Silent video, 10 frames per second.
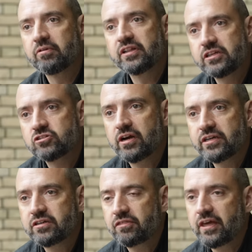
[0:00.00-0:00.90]
really
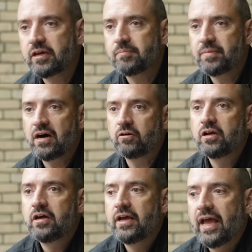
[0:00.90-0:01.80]
trying to think about
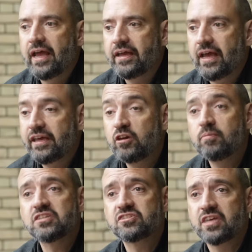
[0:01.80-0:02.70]
a, a
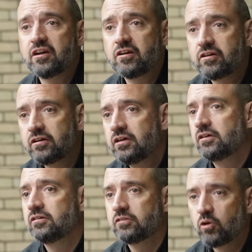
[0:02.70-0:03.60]
human-centered,
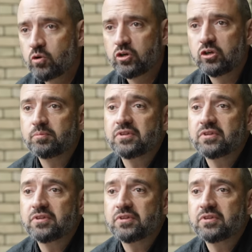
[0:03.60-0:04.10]
local,